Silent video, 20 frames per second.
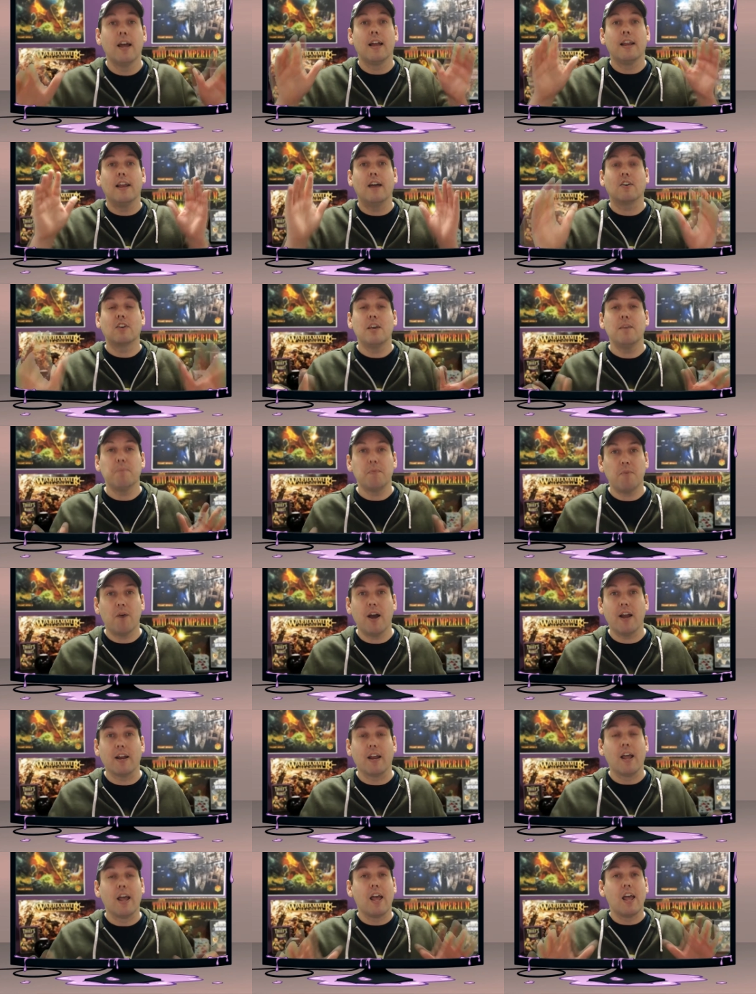Now, keep in
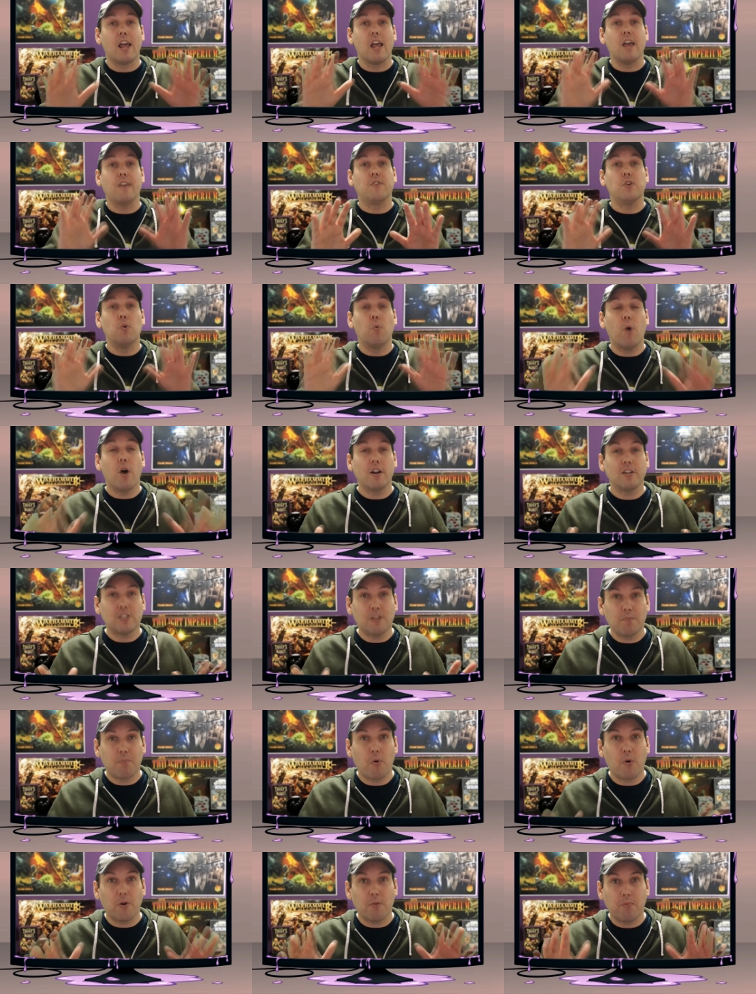mind, if you want to
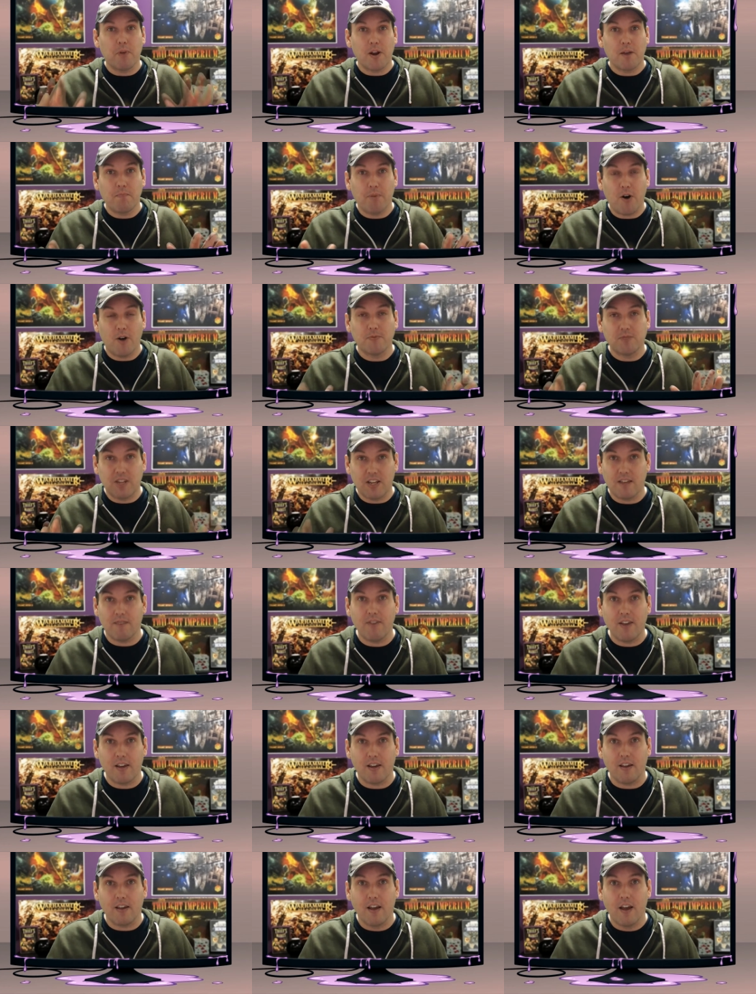support BrainPulp T
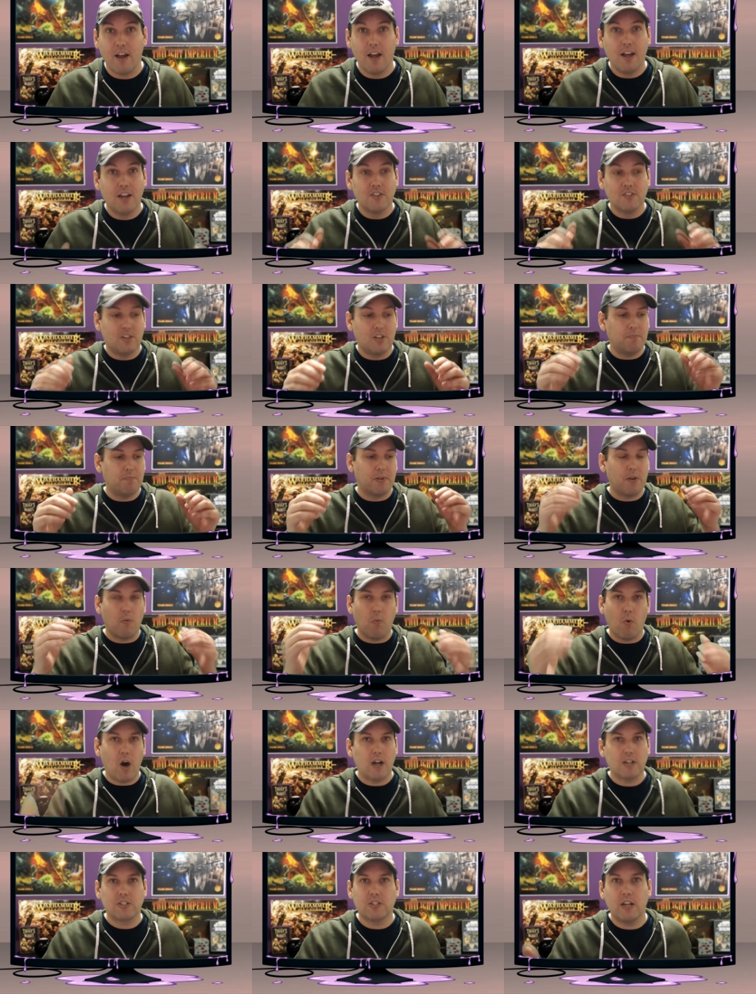V, simply
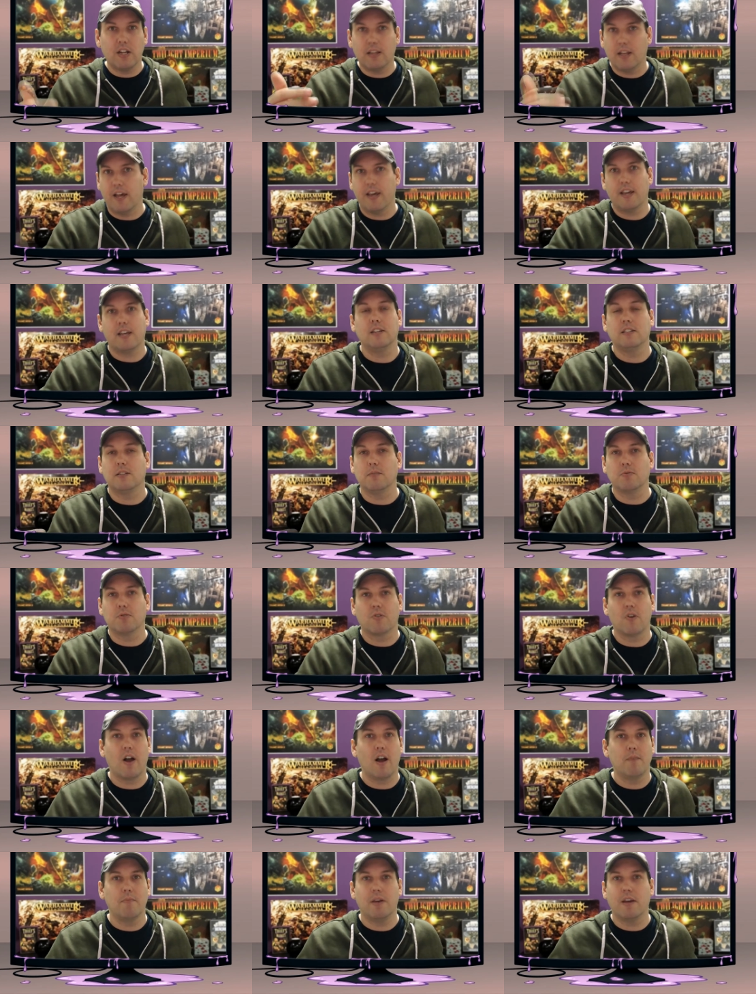watching, liking,
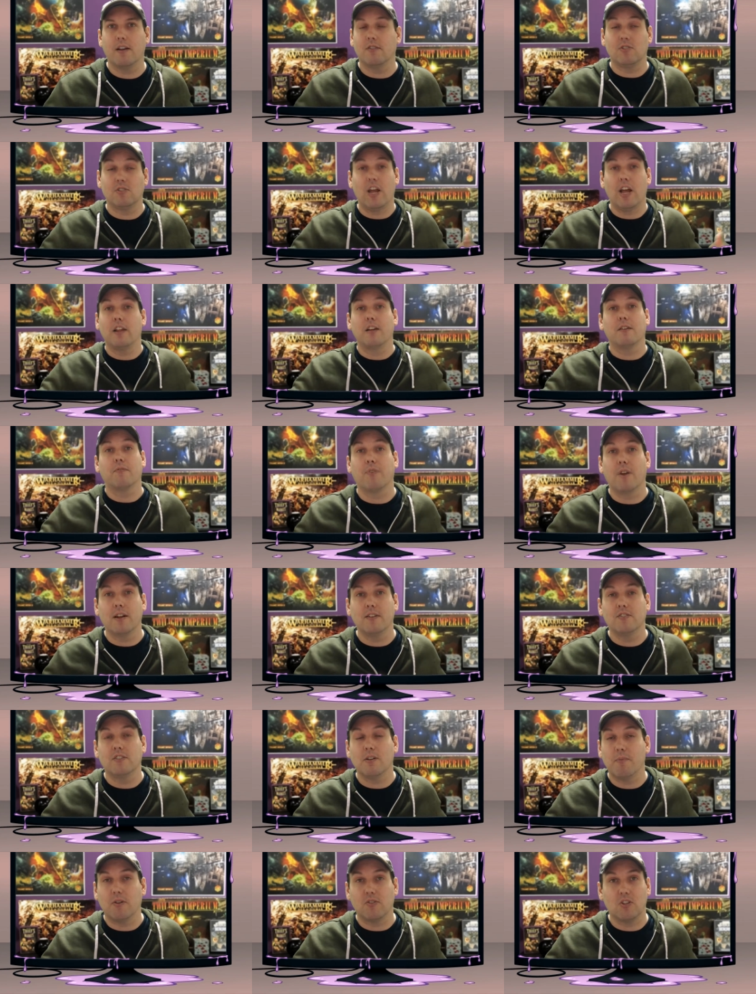subscribing, telling
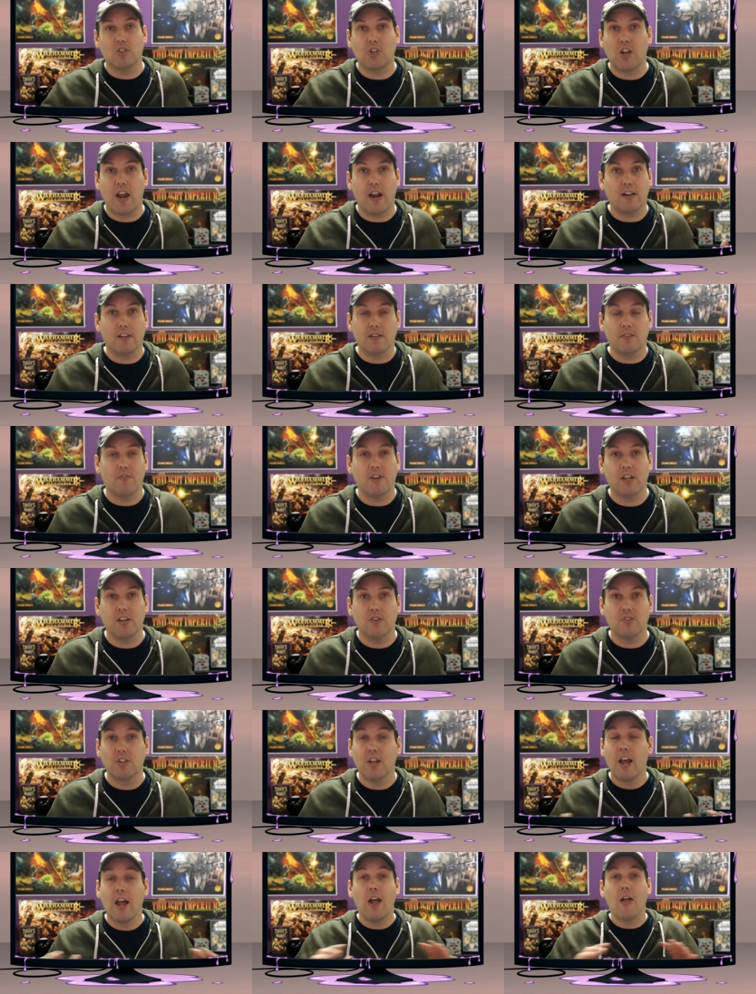friends about the channel and the
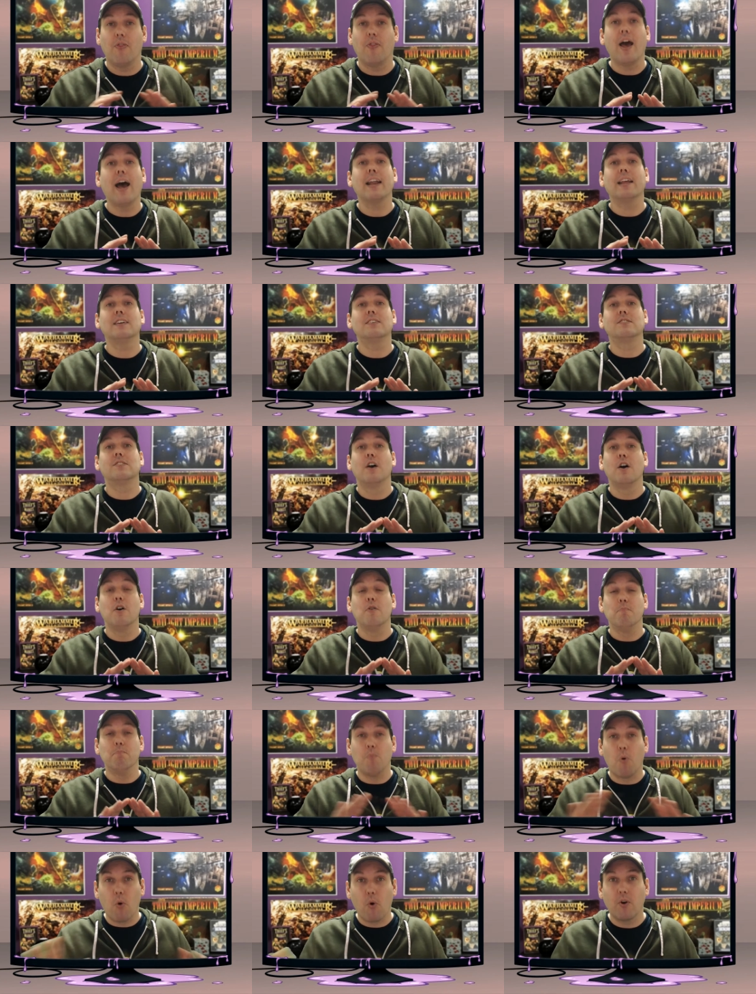videos, that is
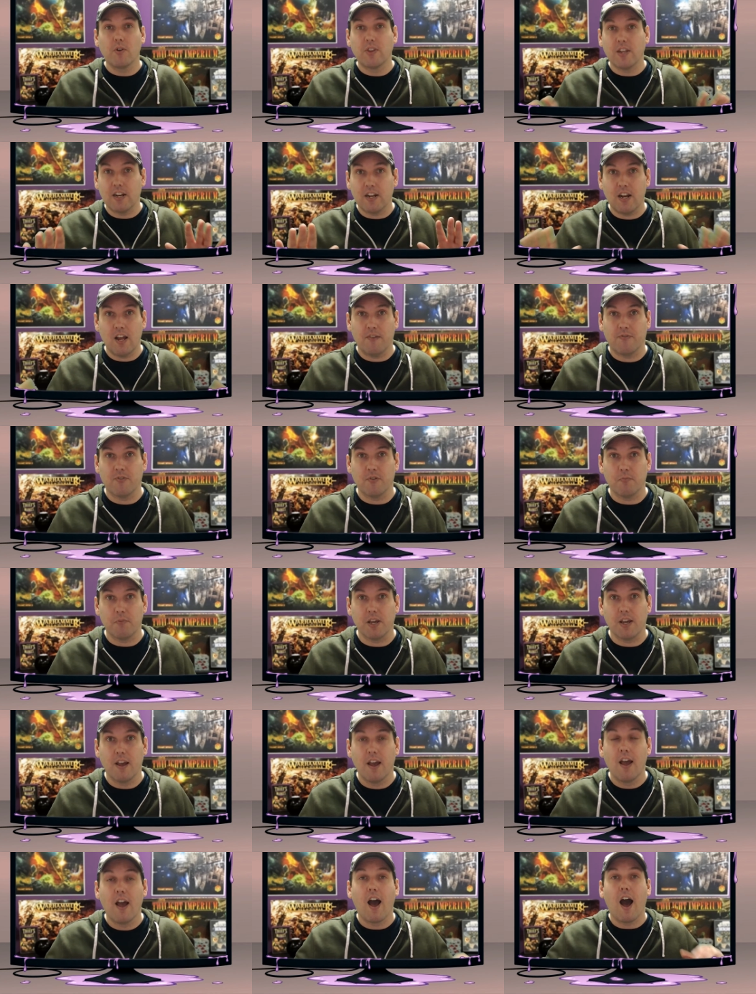more than enough for me.